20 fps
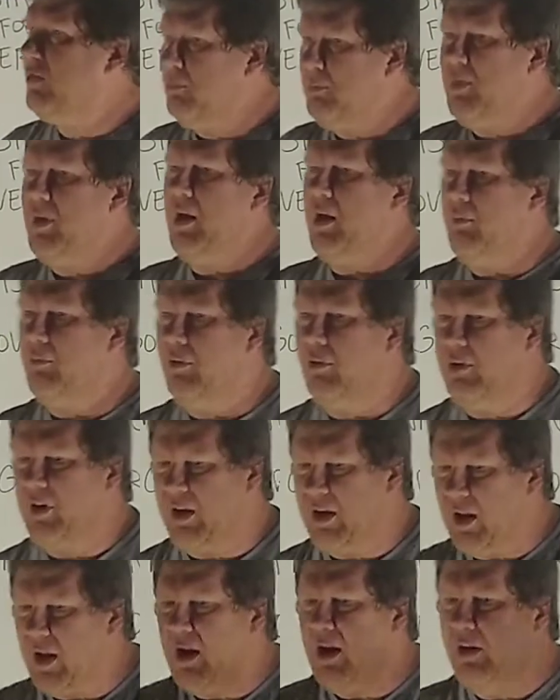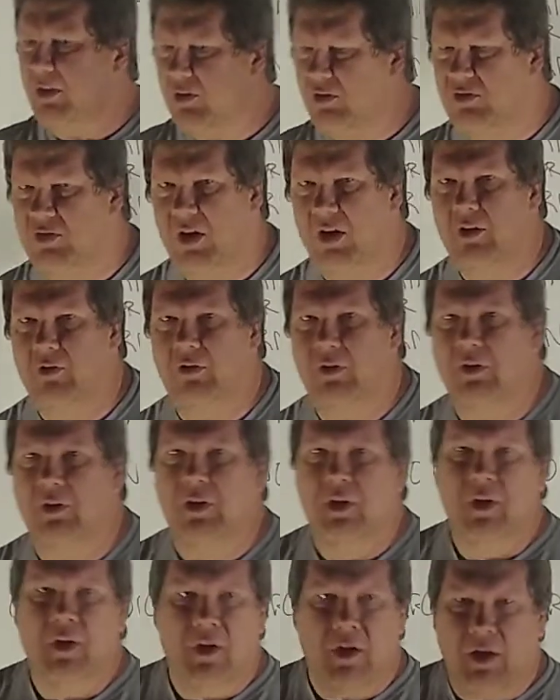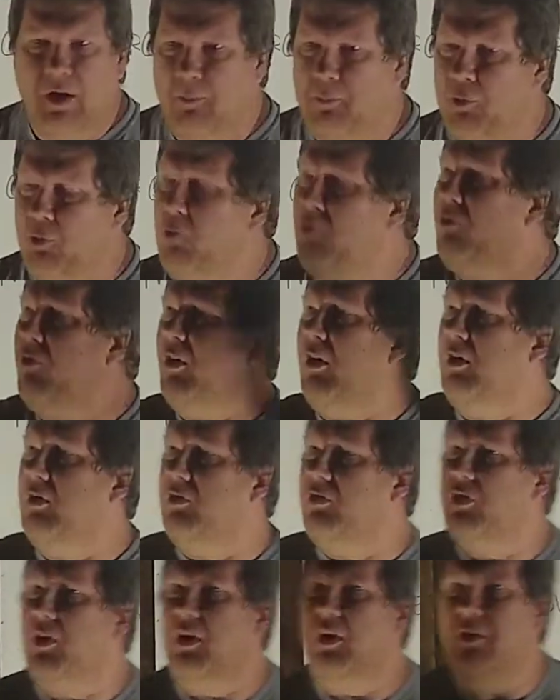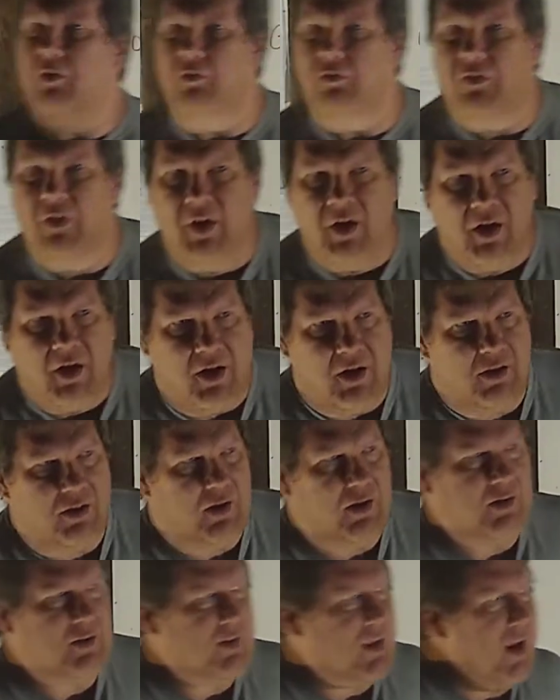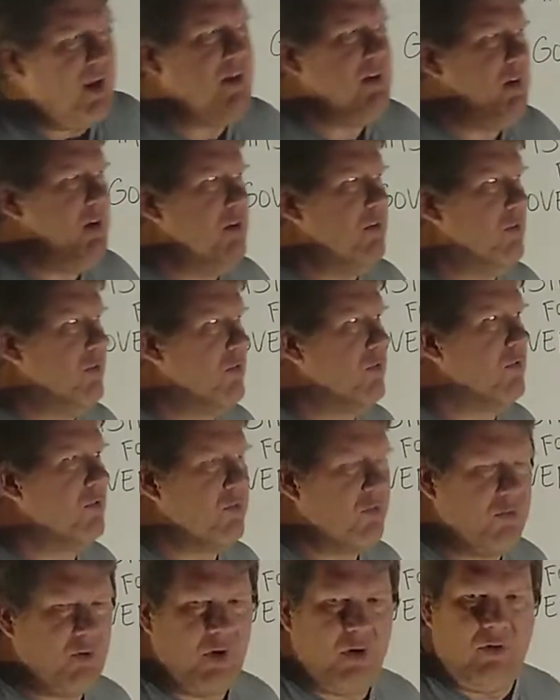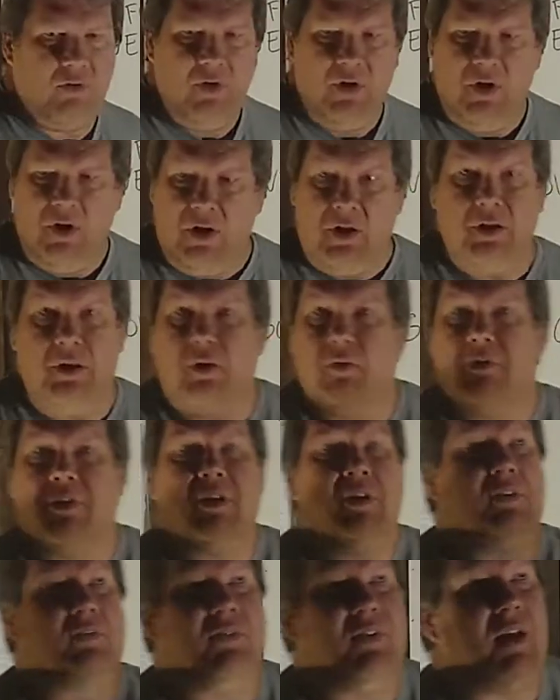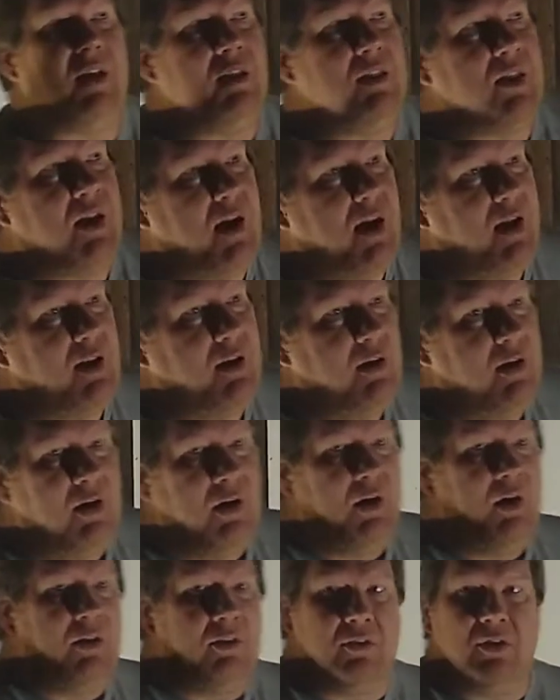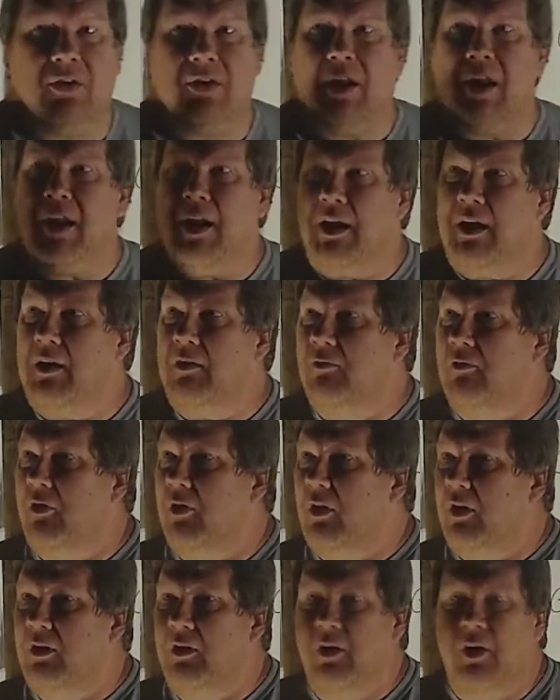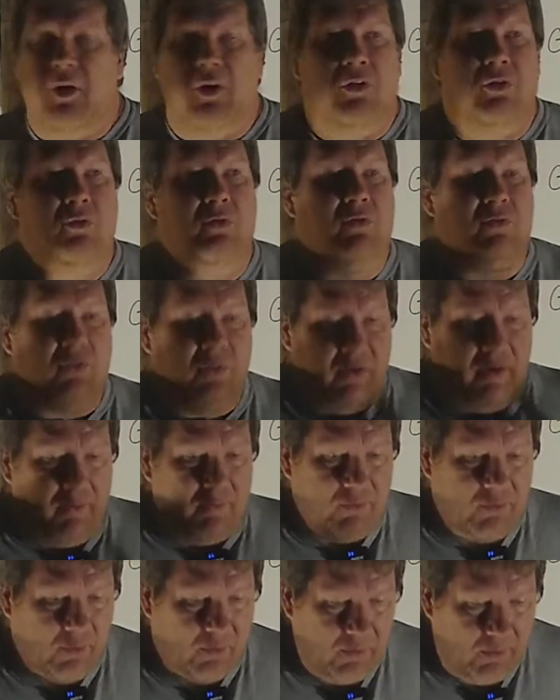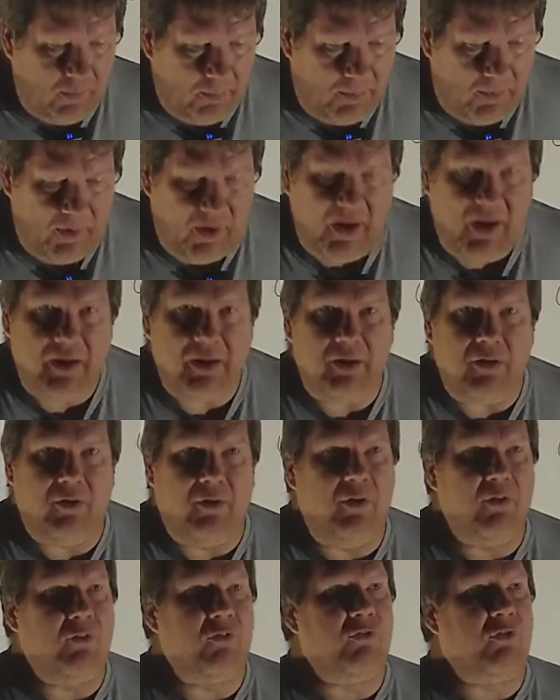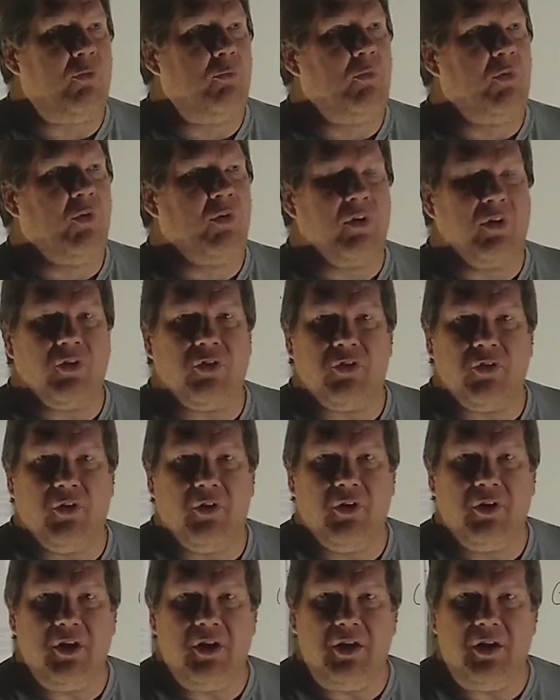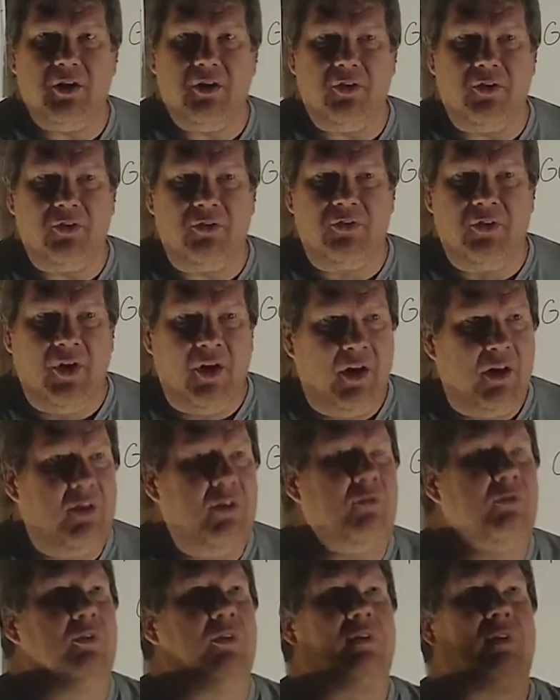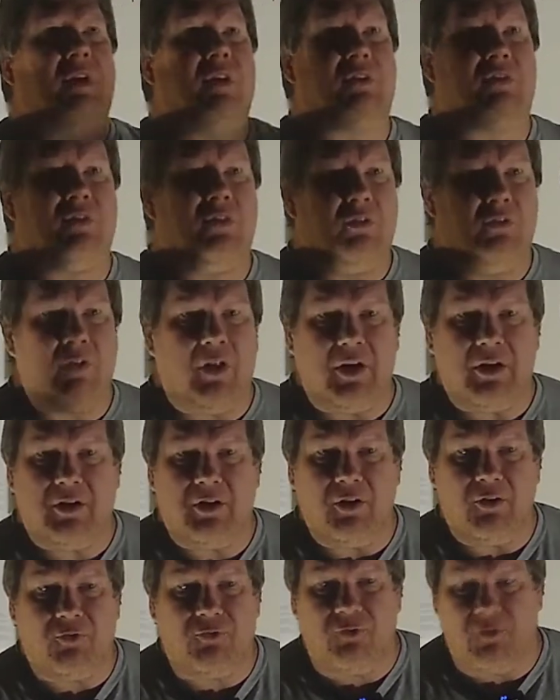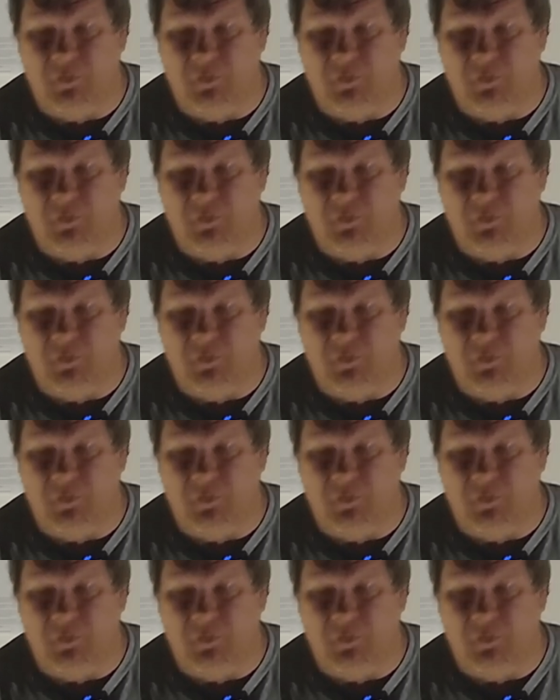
should be able to get out of jail and prove ourselves in like 10 years or so. You know, when you say that to anyone who's lived on the planet Earth for more than 30 years, you look at you like you're